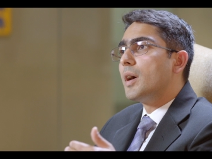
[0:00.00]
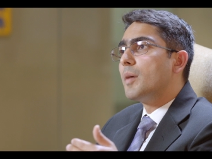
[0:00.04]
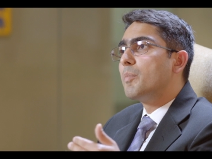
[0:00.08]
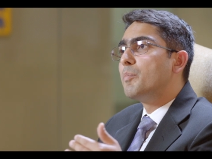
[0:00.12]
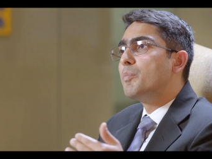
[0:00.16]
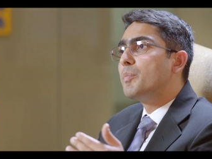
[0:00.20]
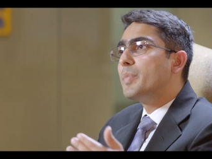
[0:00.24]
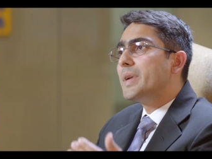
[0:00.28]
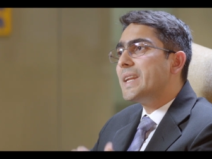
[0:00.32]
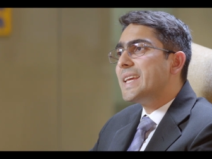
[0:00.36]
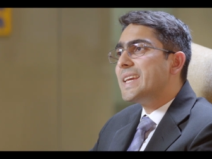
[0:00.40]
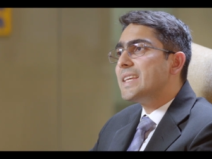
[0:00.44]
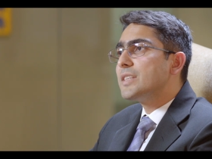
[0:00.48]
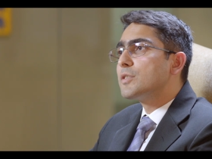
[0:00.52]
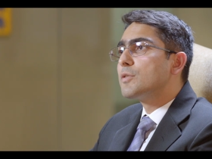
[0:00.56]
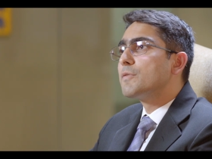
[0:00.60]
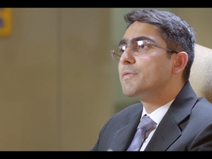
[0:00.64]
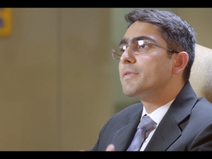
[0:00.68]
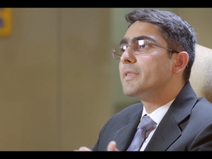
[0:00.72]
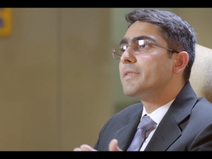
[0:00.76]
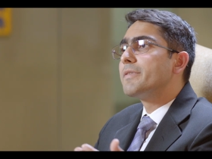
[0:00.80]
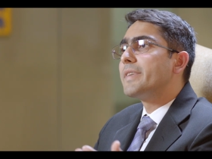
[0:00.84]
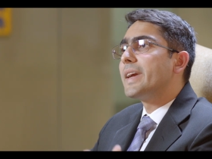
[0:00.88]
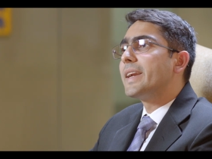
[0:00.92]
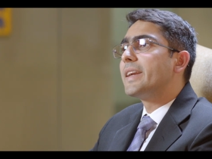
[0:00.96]
a place
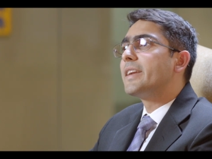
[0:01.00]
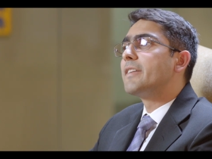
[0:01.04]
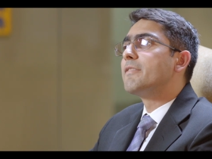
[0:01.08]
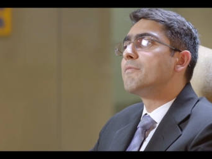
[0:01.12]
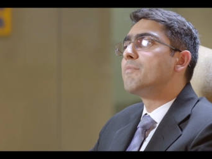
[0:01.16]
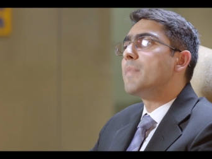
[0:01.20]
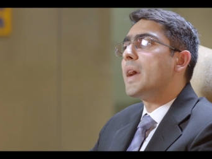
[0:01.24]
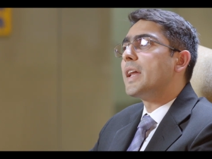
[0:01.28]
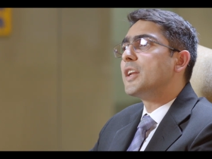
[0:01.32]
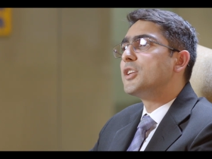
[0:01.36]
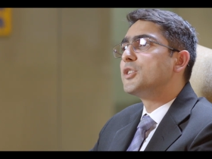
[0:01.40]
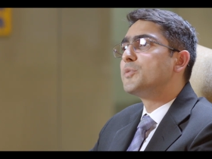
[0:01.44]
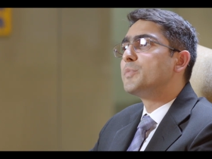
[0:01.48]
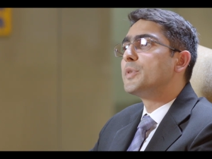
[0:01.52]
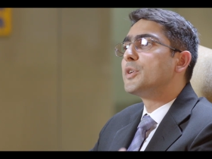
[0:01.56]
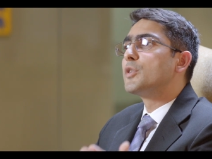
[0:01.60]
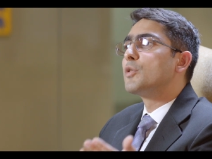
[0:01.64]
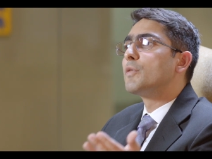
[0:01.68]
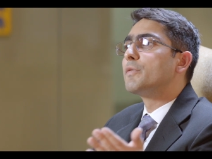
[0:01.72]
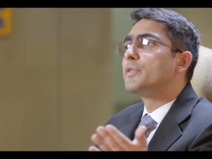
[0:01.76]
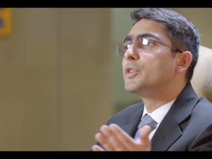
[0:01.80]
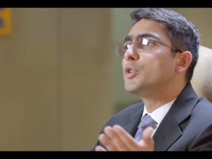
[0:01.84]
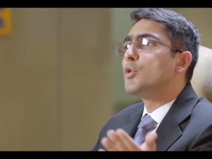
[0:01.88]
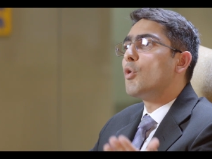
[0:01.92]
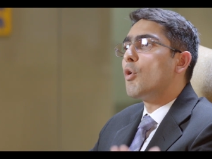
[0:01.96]
of effective
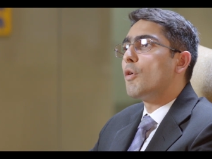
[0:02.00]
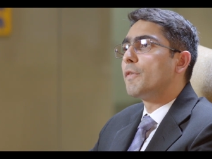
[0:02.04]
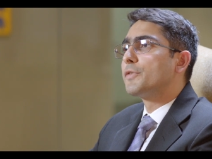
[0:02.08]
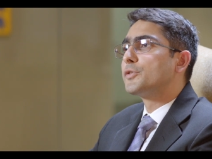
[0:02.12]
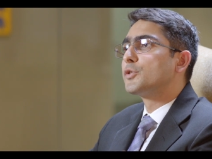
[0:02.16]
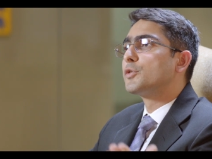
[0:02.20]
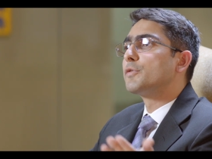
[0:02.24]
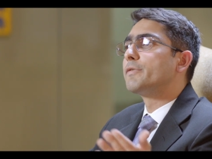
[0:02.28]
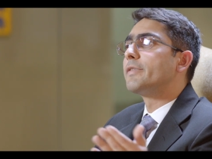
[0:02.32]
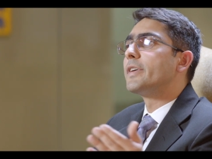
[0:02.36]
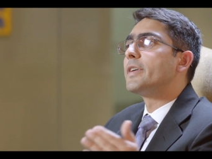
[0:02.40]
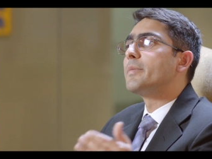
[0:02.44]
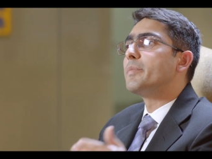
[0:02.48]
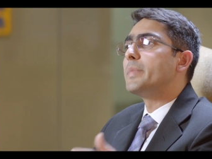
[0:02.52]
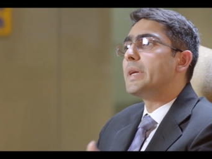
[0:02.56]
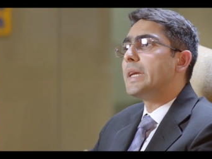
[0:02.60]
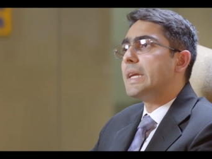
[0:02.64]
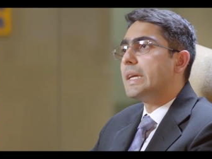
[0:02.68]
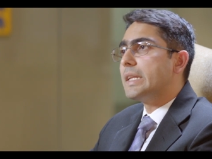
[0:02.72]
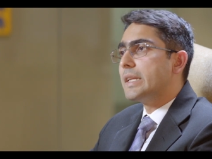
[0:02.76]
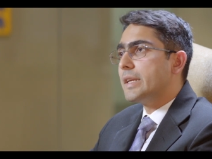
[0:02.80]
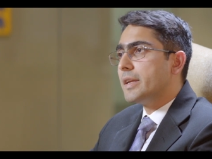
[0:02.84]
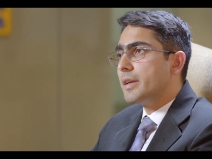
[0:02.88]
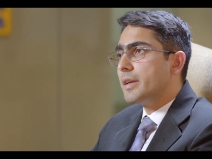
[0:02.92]
management of the offshore fund being in